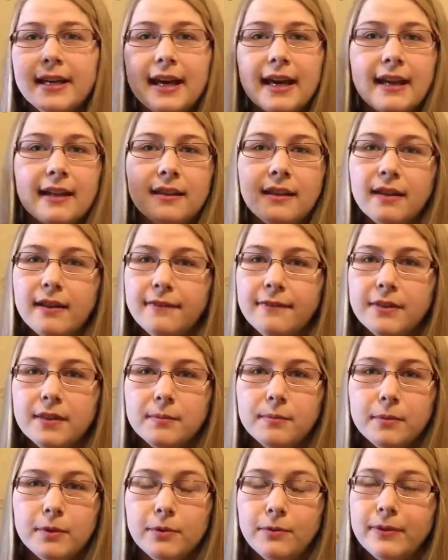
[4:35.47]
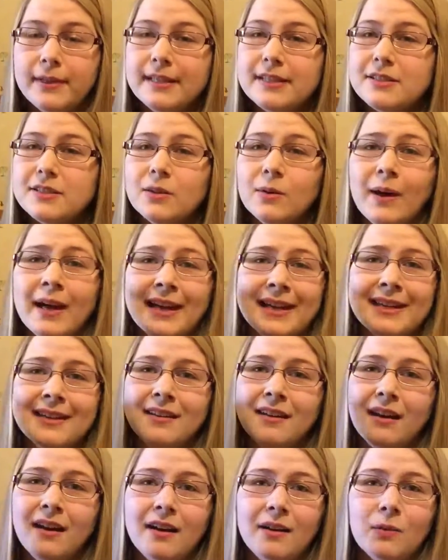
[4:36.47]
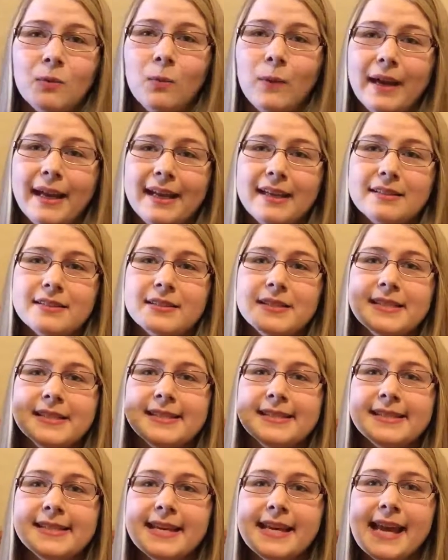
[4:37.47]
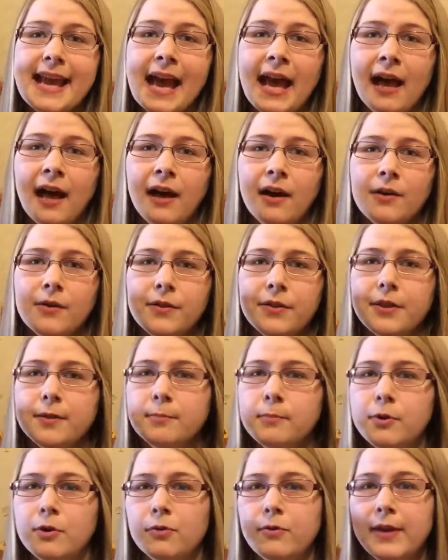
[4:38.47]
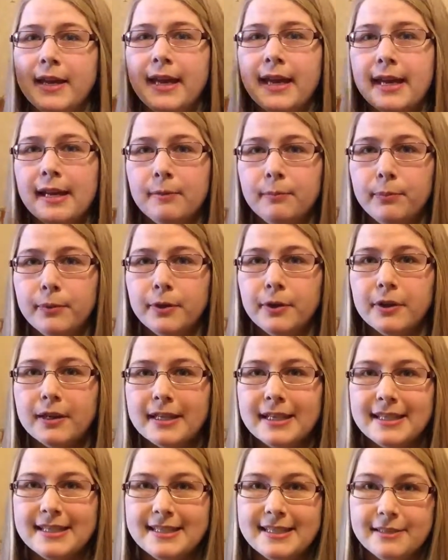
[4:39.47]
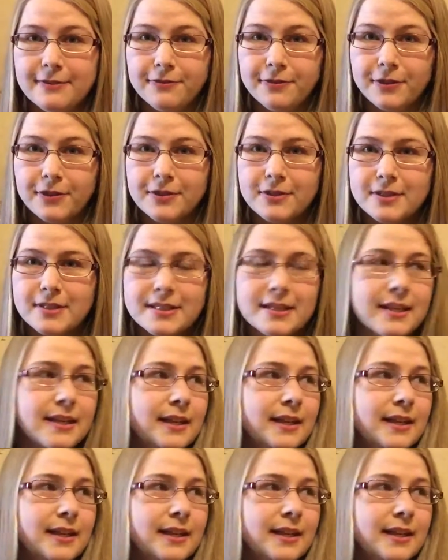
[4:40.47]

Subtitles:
I love the movie, so I cannot wait to see how the movie and book differs.